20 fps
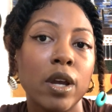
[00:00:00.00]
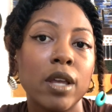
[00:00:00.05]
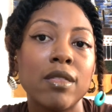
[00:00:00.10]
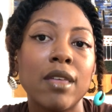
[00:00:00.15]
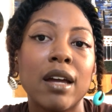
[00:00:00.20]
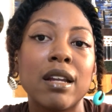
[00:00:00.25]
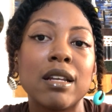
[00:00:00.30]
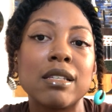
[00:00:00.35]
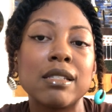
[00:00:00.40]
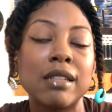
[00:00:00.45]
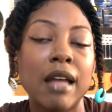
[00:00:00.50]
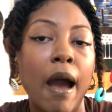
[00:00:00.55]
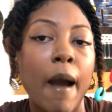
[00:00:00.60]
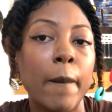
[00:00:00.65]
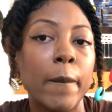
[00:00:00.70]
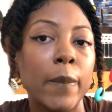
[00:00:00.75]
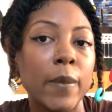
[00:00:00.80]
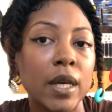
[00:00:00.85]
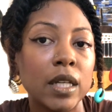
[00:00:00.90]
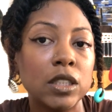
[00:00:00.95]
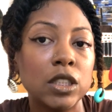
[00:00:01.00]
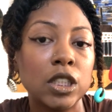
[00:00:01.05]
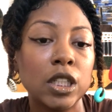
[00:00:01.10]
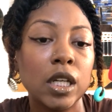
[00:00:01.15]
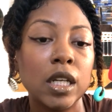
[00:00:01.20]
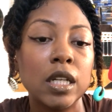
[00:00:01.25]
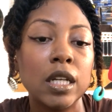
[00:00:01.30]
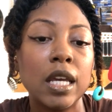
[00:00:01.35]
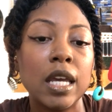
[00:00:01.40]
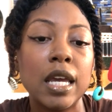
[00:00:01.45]
that is not
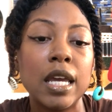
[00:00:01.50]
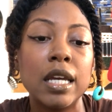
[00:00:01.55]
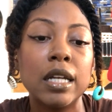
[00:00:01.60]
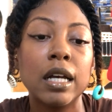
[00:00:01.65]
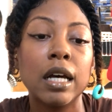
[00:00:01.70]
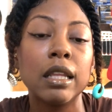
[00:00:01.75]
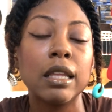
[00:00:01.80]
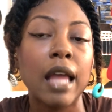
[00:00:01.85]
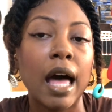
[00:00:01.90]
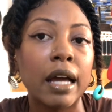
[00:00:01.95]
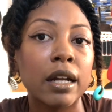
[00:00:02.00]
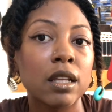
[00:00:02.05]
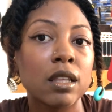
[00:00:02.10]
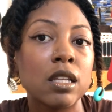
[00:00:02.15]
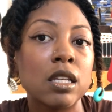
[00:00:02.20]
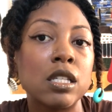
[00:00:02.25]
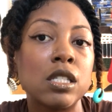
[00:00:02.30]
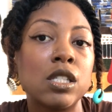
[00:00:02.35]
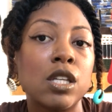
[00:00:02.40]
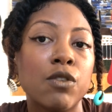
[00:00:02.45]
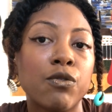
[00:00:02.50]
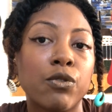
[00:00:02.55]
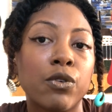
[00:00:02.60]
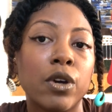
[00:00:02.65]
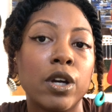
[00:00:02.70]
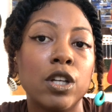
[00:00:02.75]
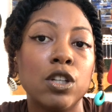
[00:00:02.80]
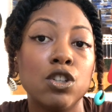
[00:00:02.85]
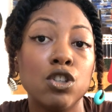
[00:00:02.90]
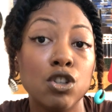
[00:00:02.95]
mentioned in a lot of these
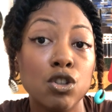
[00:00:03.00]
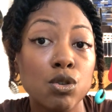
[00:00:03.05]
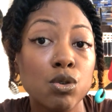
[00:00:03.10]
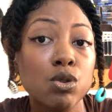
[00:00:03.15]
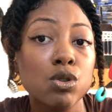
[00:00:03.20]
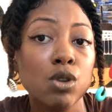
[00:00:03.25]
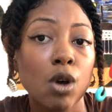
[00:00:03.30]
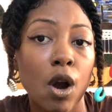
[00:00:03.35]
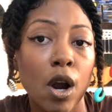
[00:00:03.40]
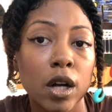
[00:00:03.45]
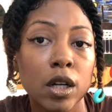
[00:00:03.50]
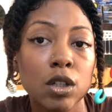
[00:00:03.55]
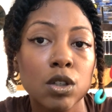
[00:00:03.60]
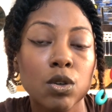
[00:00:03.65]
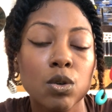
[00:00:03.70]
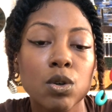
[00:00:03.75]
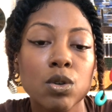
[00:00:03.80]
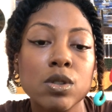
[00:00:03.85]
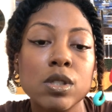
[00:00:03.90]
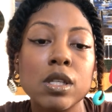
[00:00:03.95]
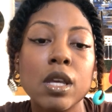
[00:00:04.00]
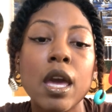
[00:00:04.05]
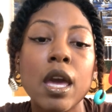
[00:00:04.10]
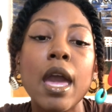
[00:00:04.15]
different news articles.